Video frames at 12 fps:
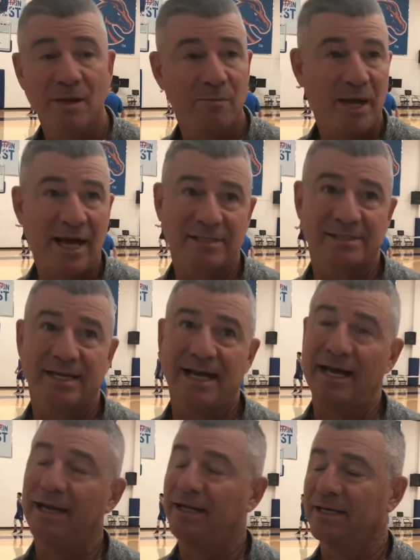Pat's
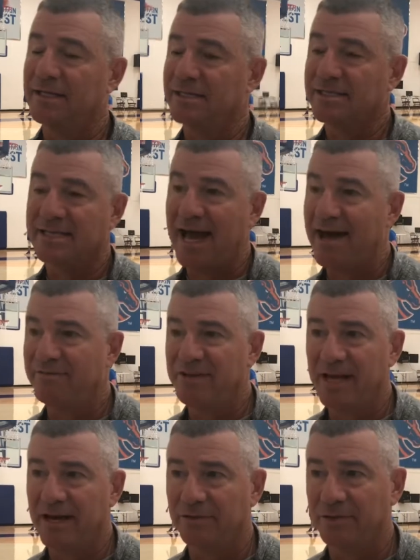got a
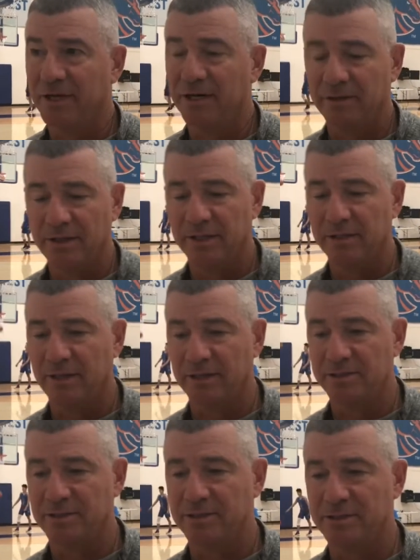savvy out there
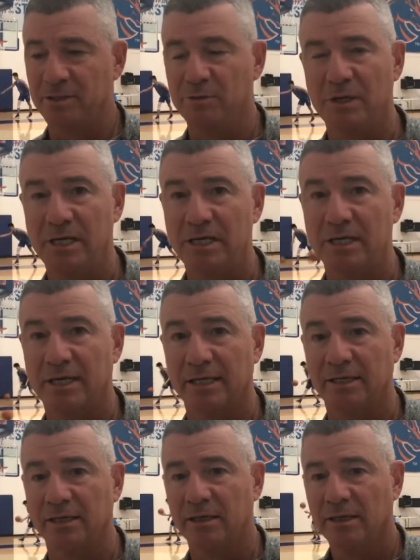that's unique,
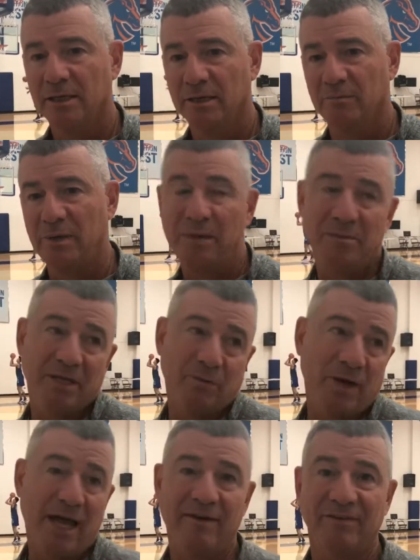and maybe that
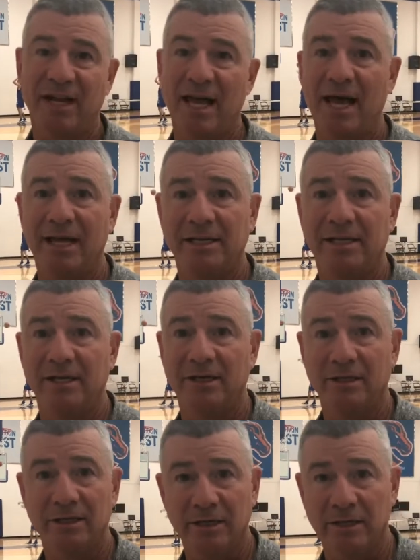we haven't had
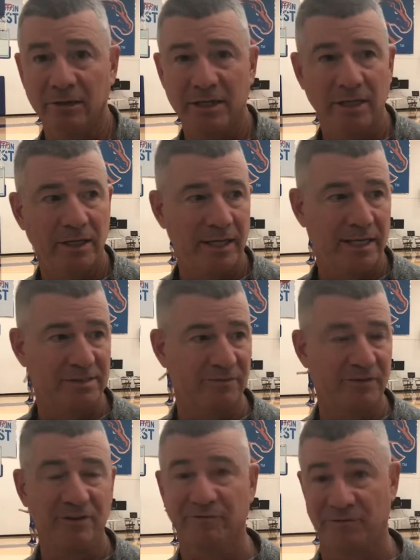here. You know, he has a
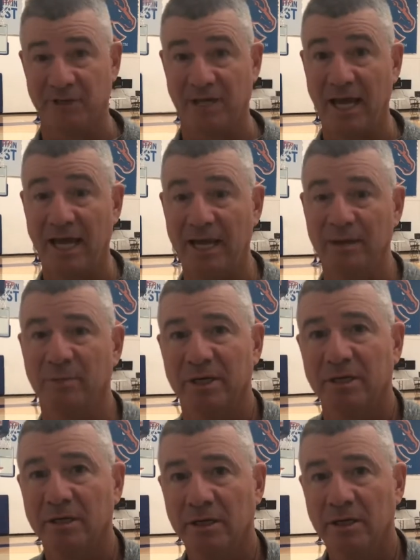feel for the game,
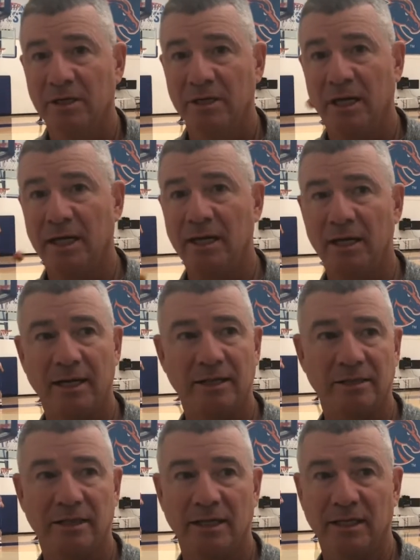
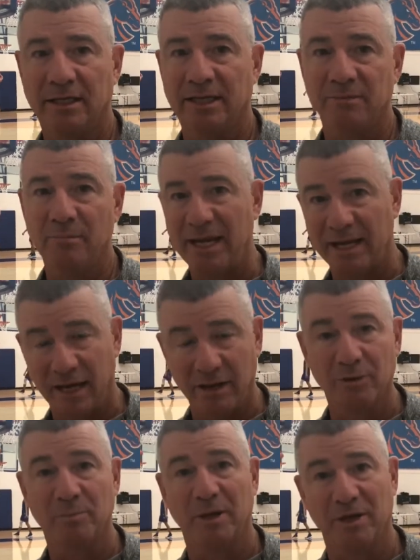can make
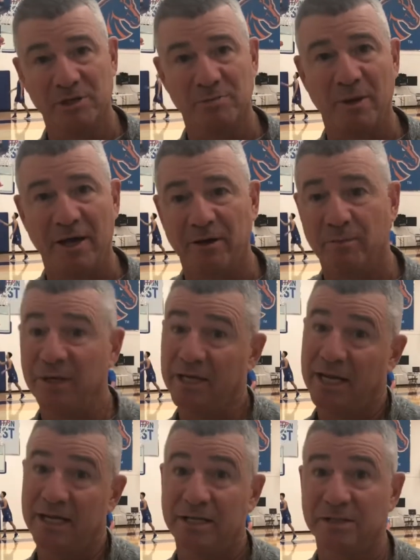other players better, but
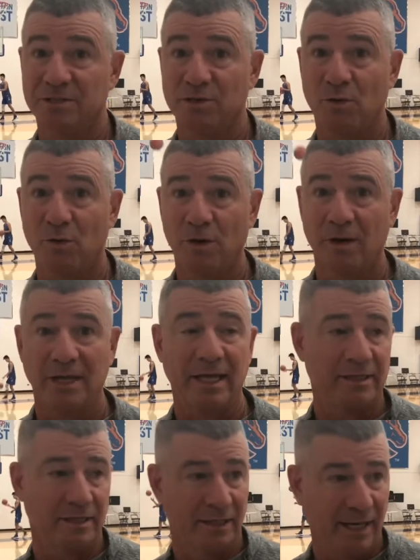yet he can score and get
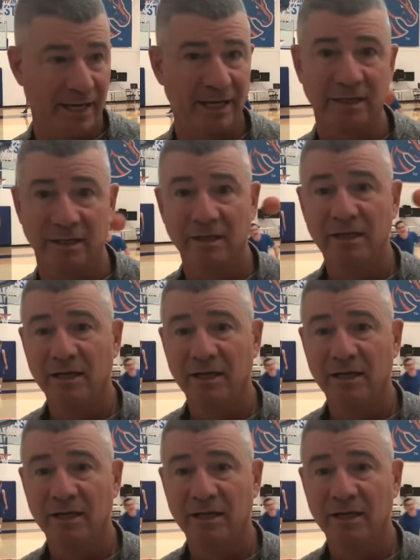in the lane